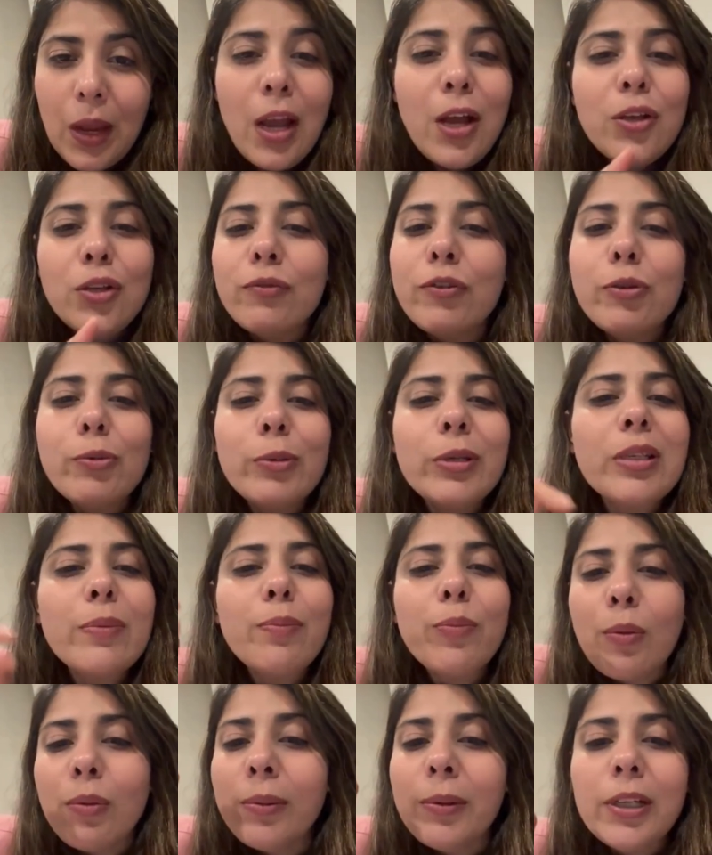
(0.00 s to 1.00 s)
So which means the
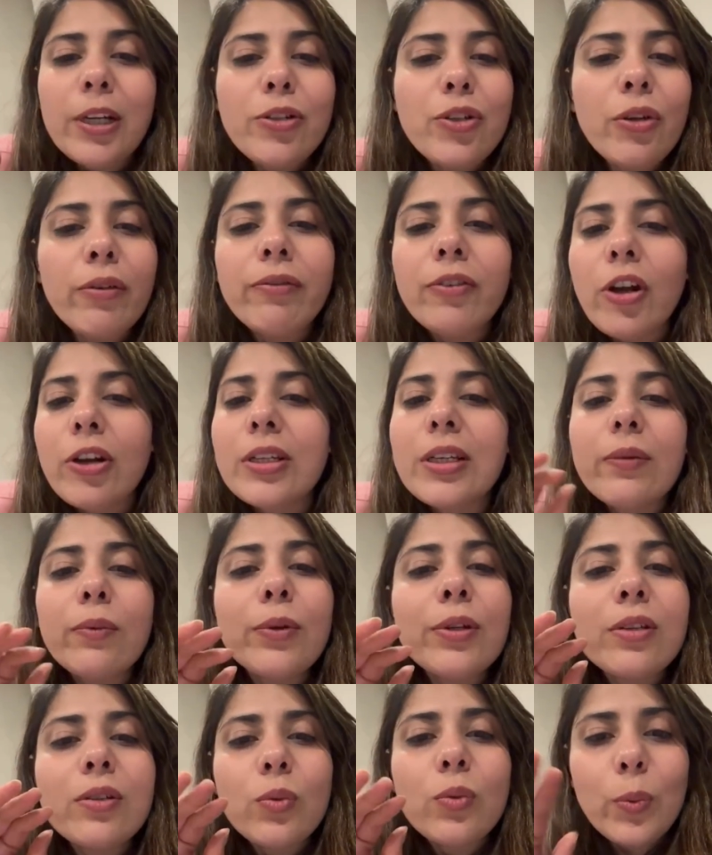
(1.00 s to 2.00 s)
probability of not
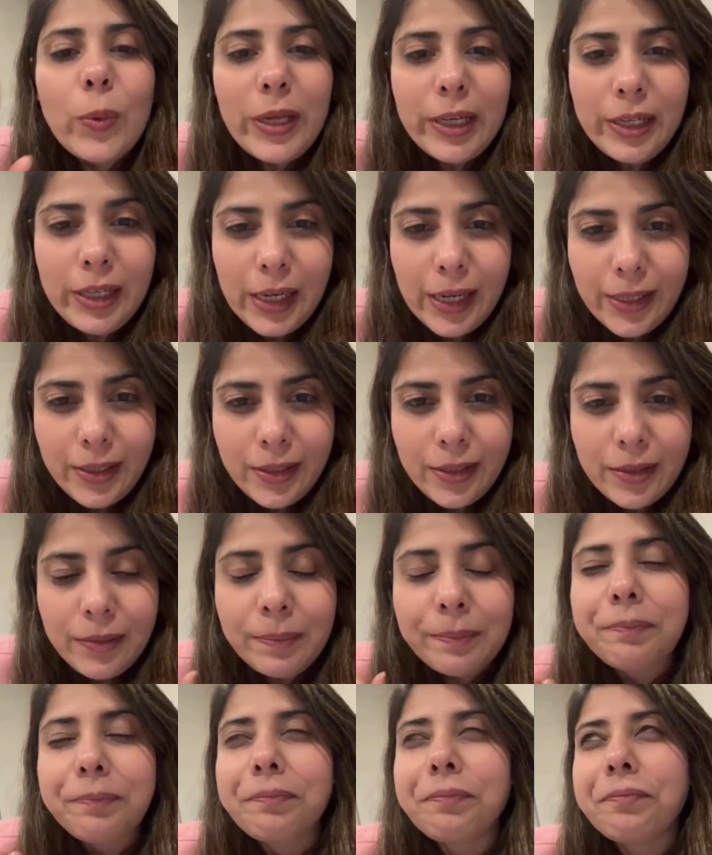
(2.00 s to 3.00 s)
given is very less.
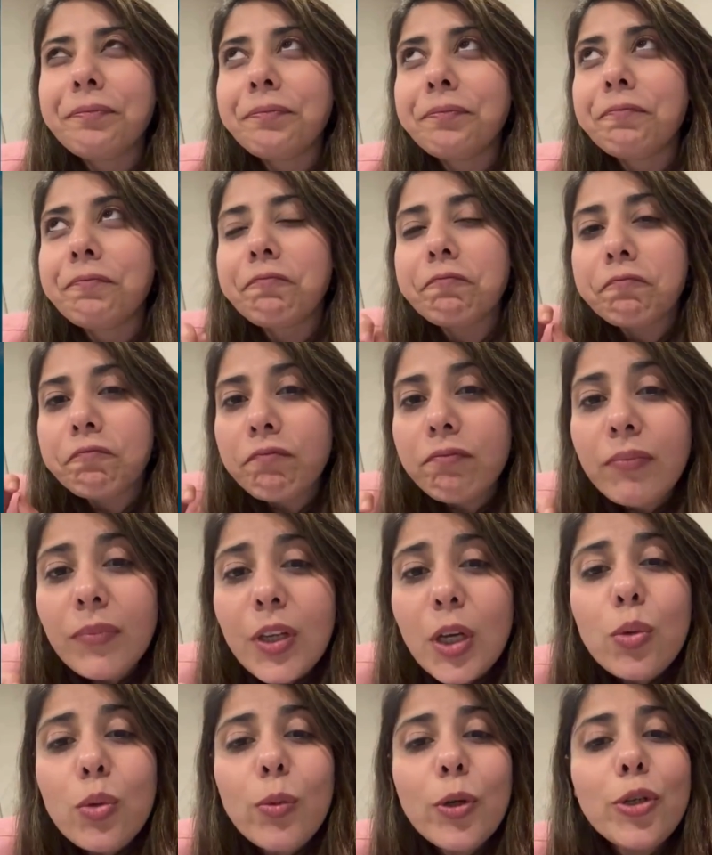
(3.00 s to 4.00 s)

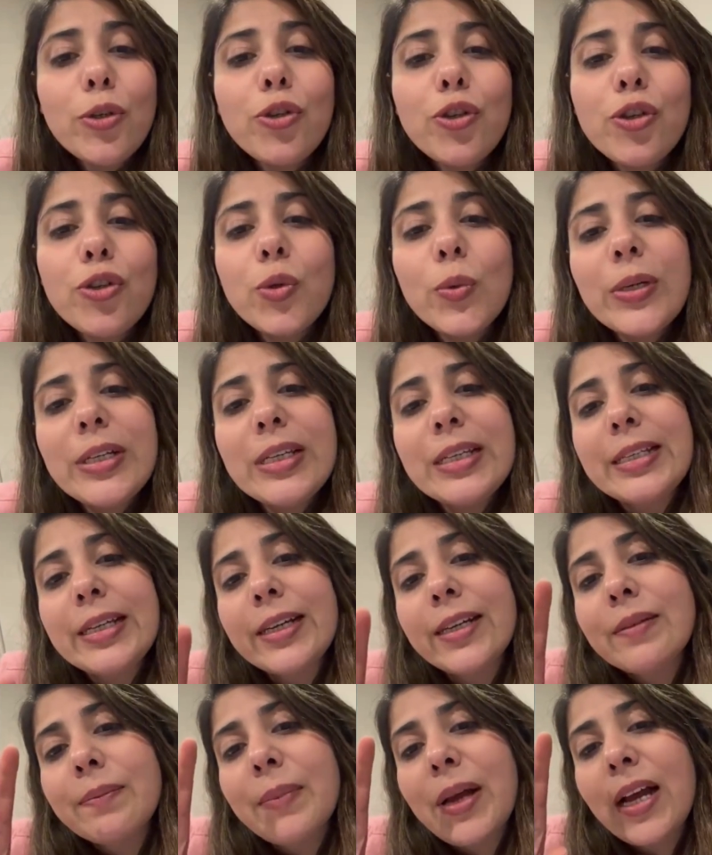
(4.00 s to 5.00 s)
So what you should do
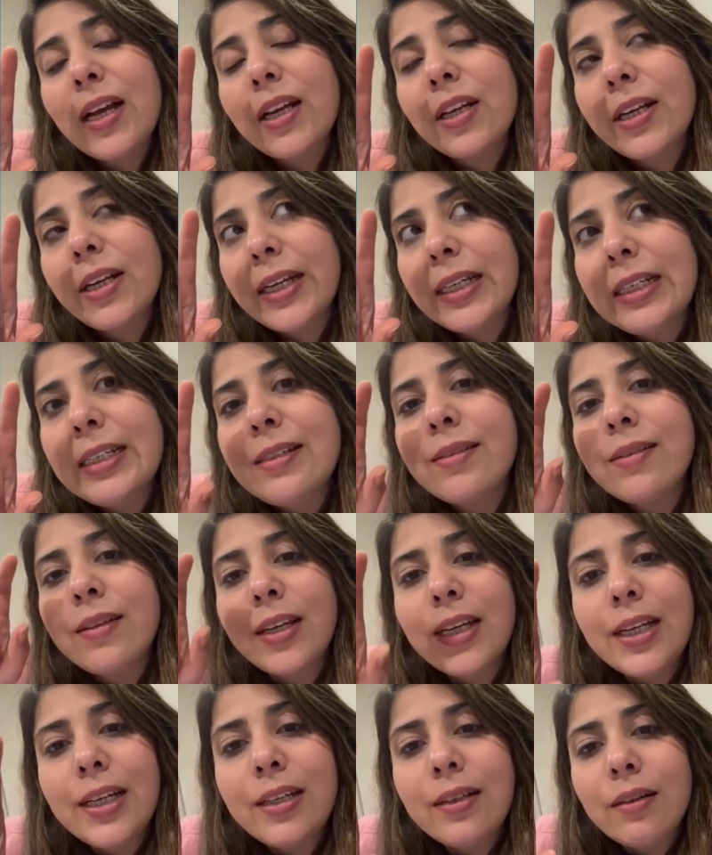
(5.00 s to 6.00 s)
instead is mark at least
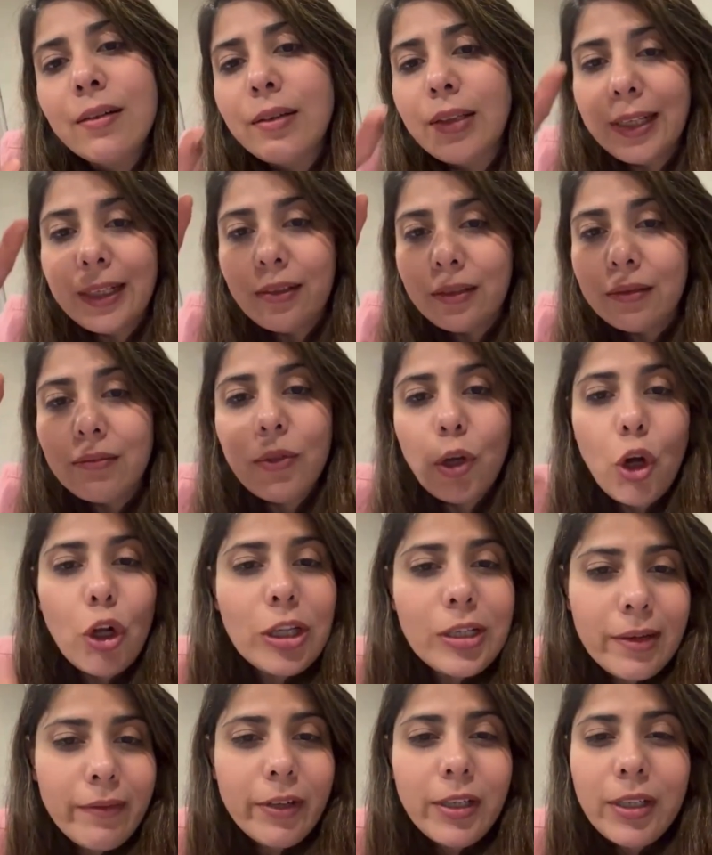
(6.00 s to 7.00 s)
3, like all
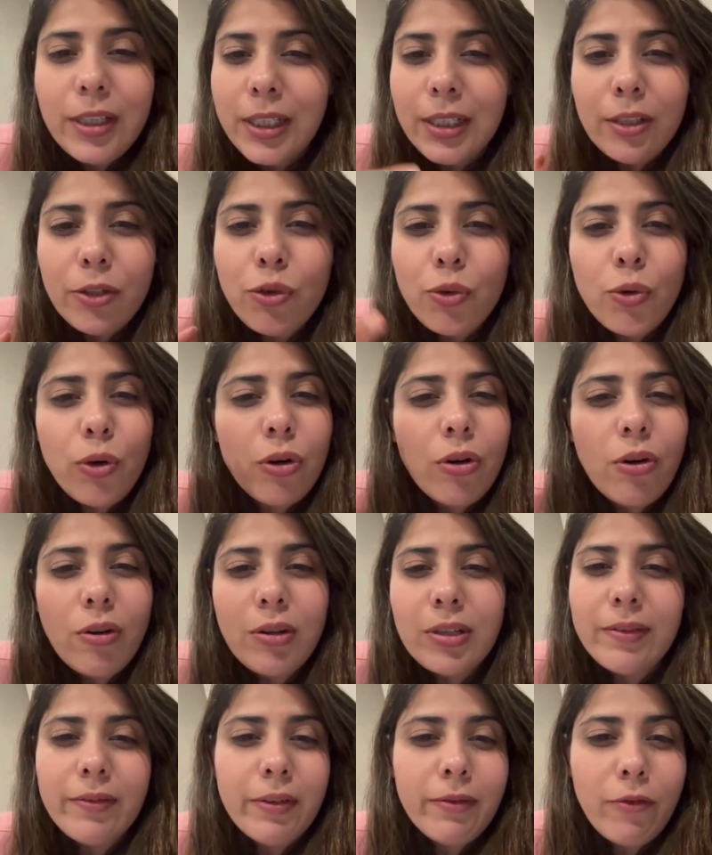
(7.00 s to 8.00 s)
7, either true or all
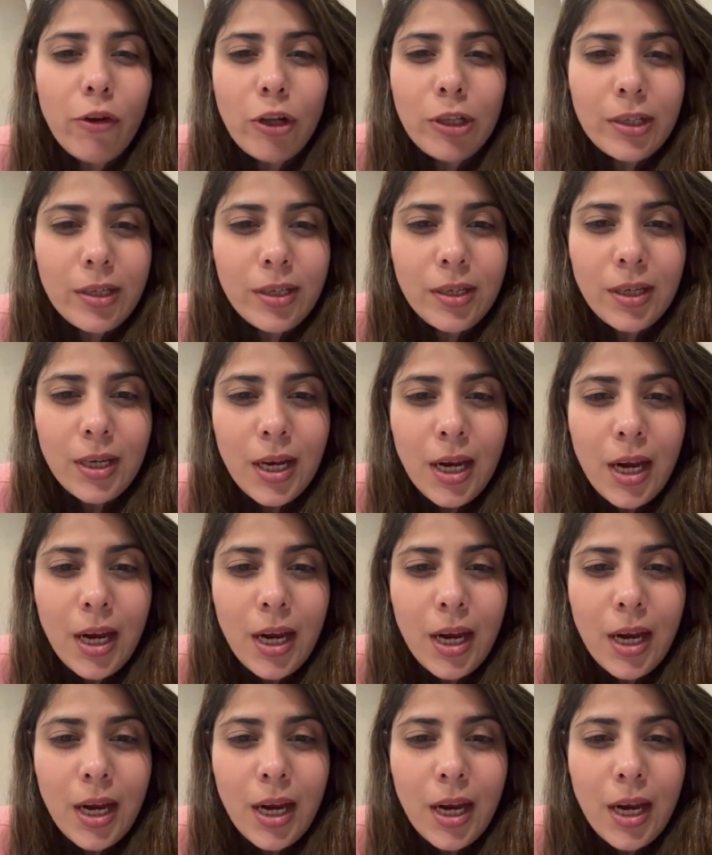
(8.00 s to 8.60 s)
7 false.